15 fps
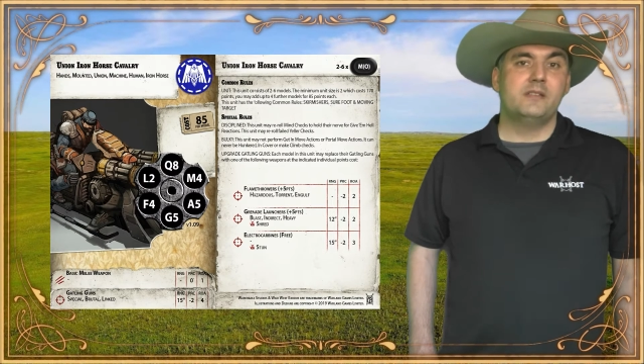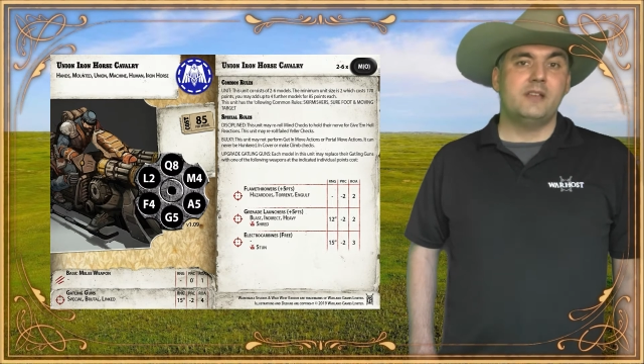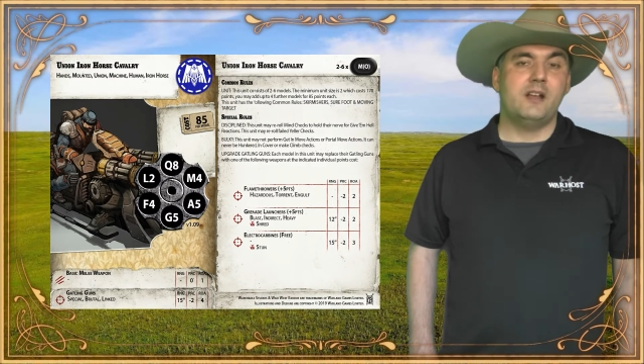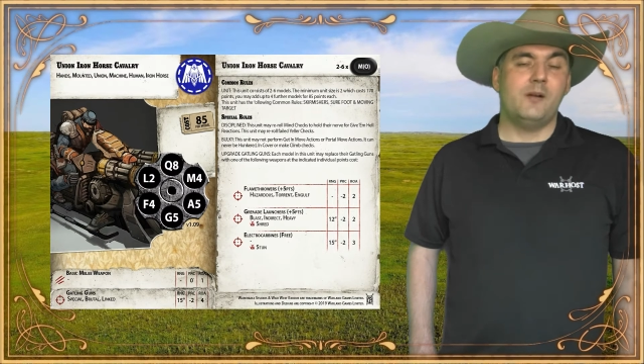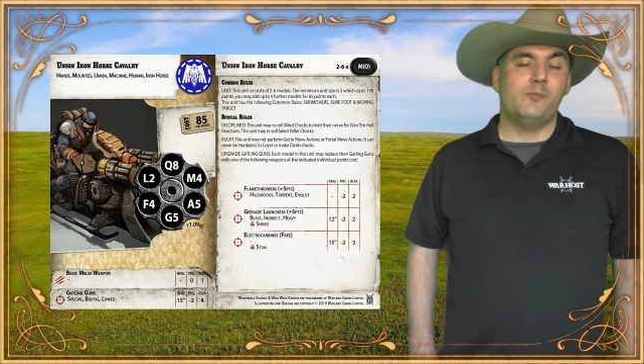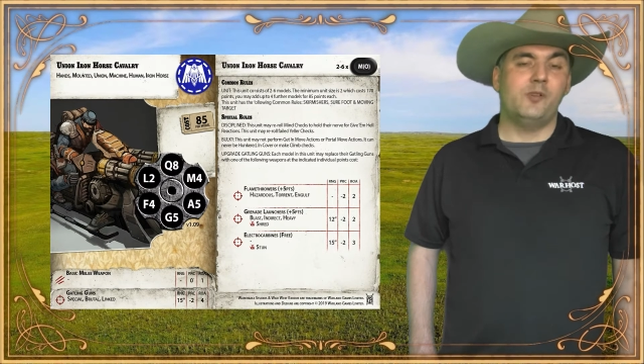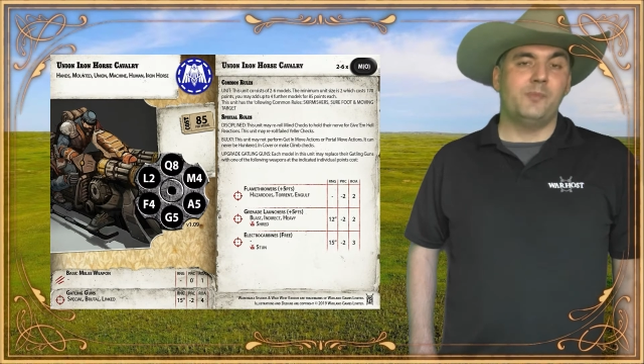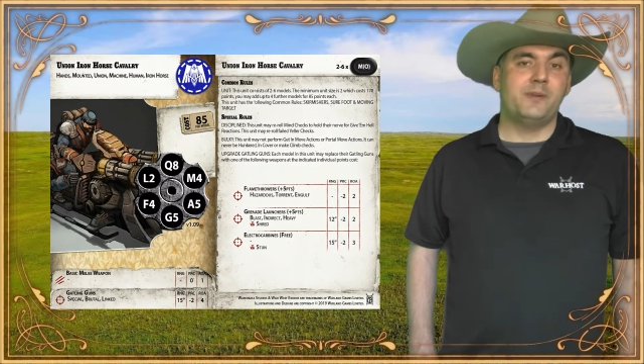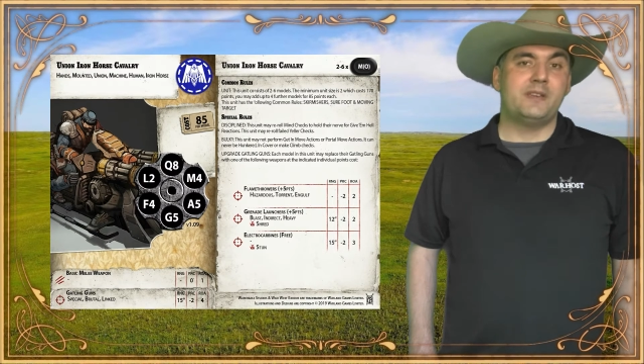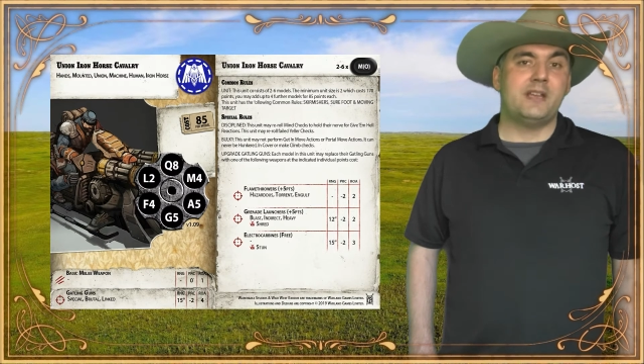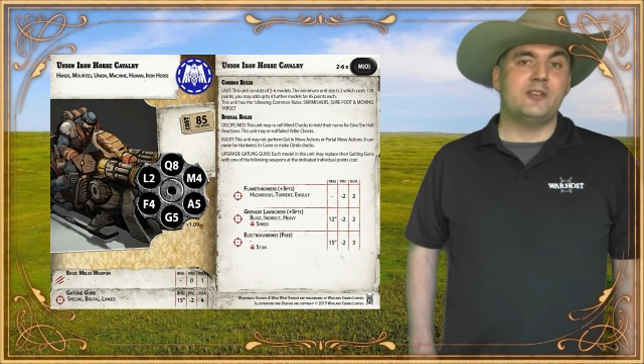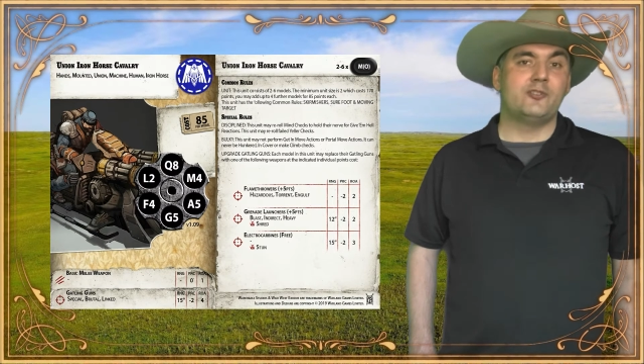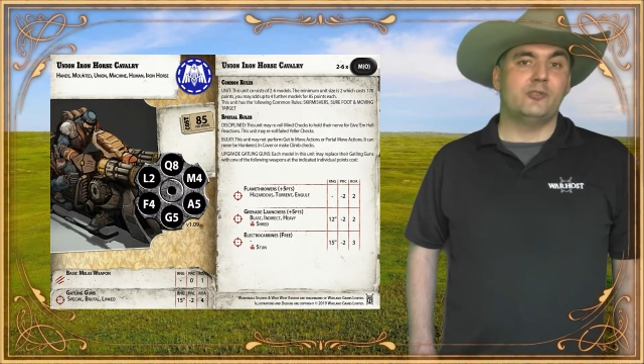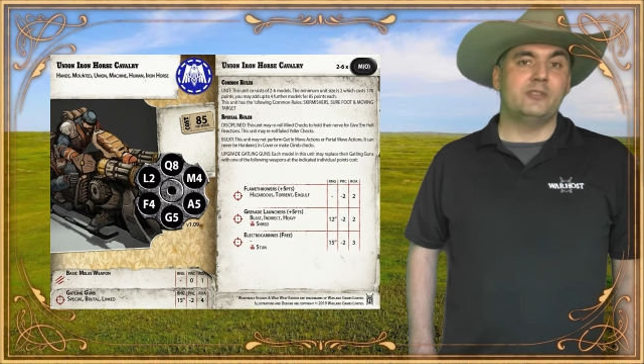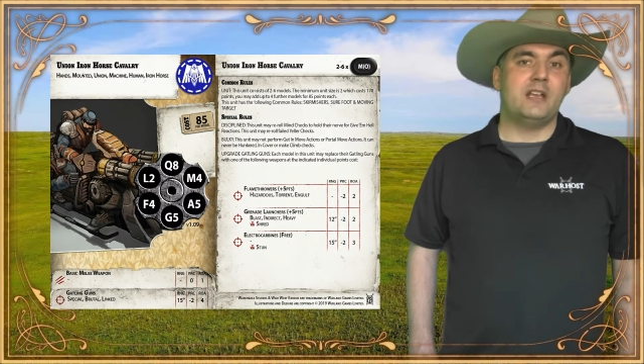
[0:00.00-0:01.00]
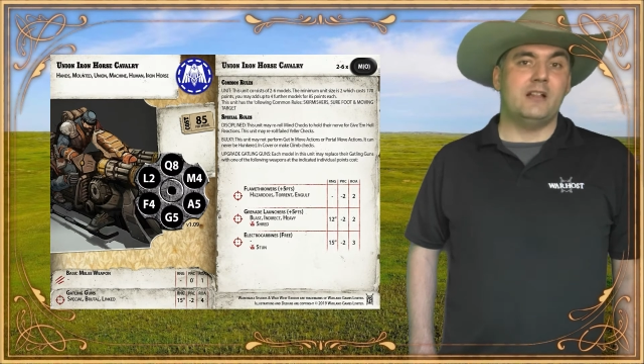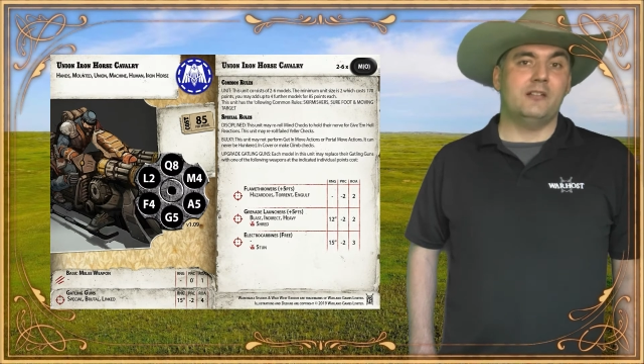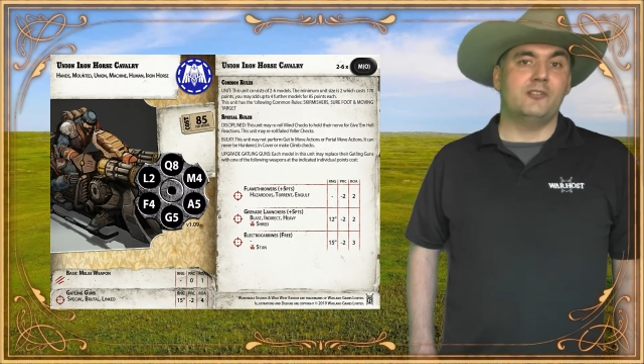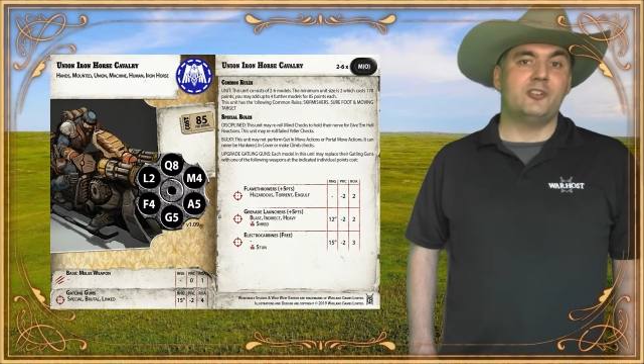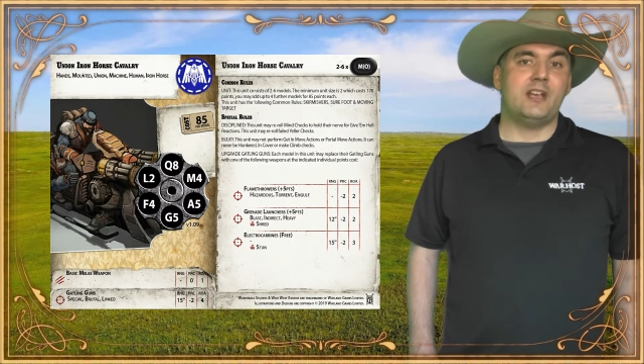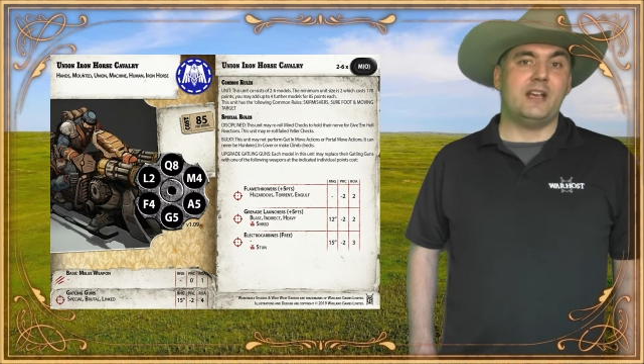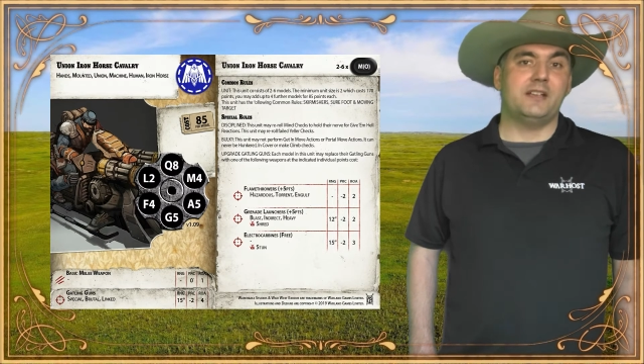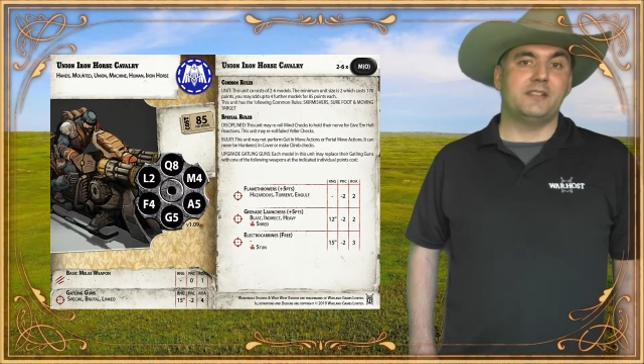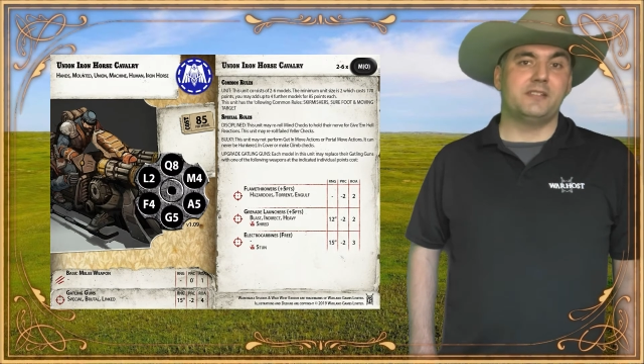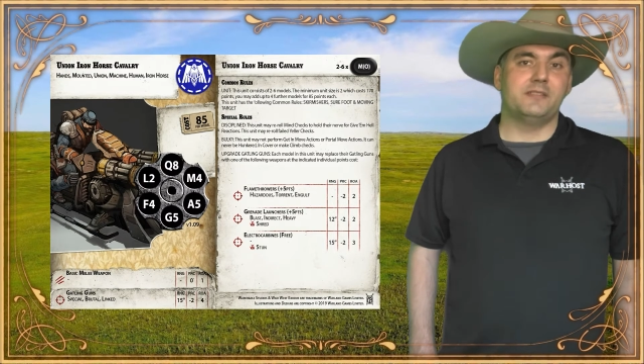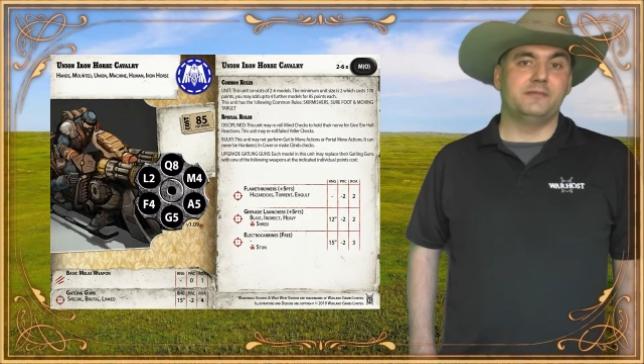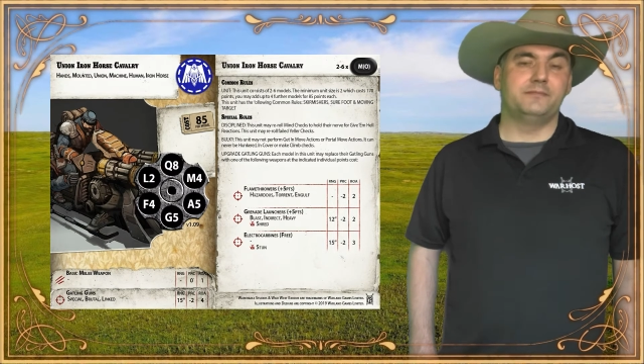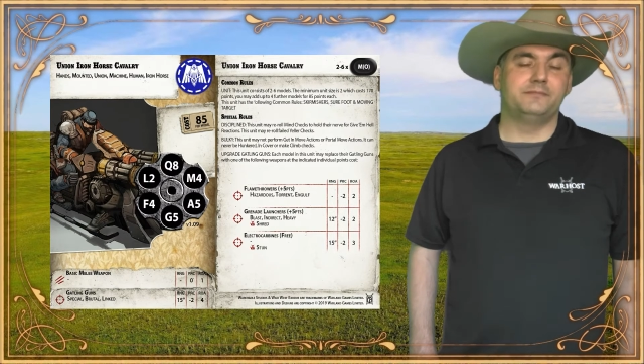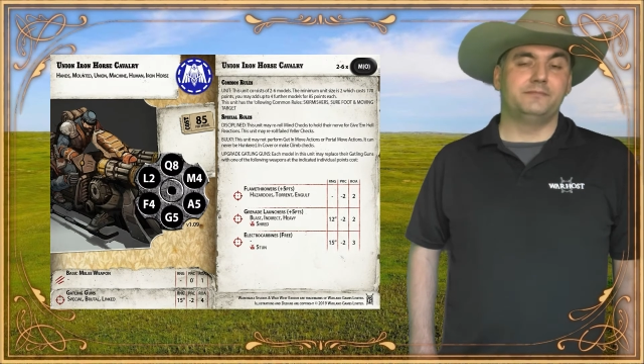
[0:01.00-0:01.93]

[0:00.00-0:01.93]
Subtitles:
to help with potential yeller checks.